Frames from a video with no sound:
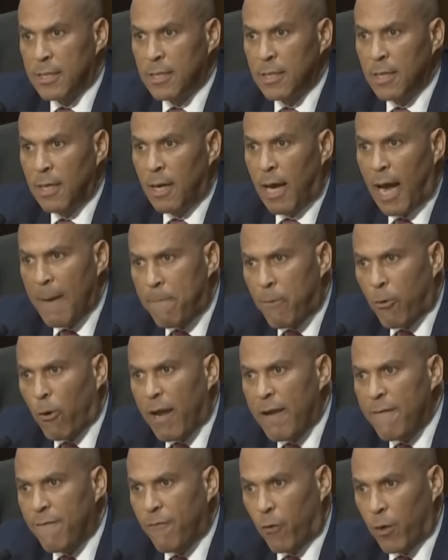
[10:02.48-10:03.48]
I pray
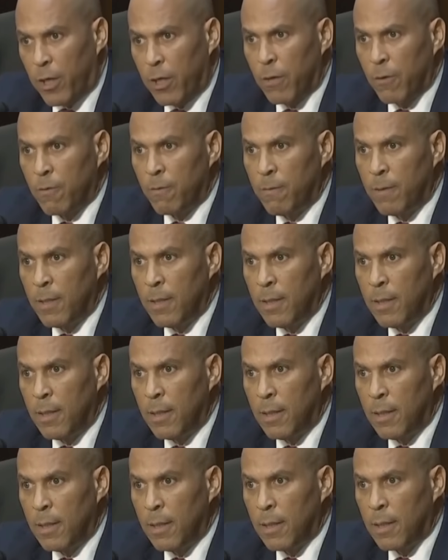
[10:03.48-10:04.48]
for you.
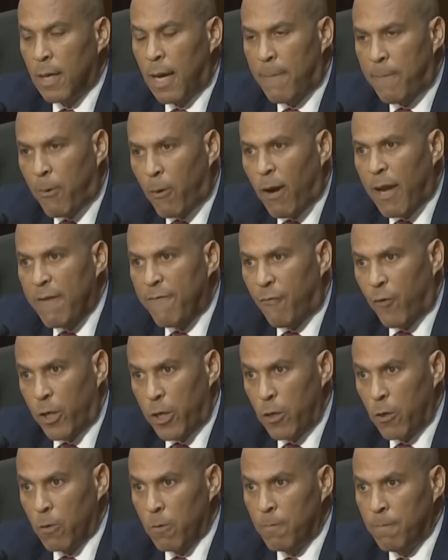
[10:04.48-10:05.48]
I pray for
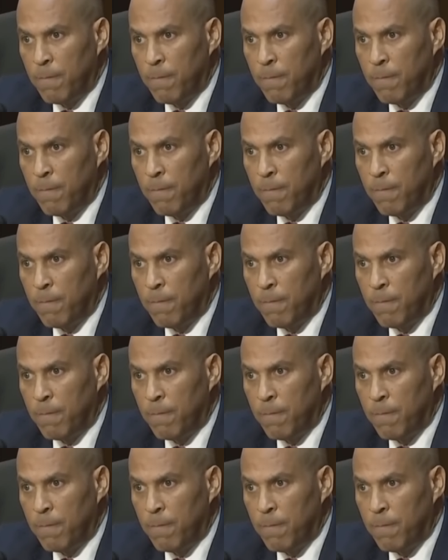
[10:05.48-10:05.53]
you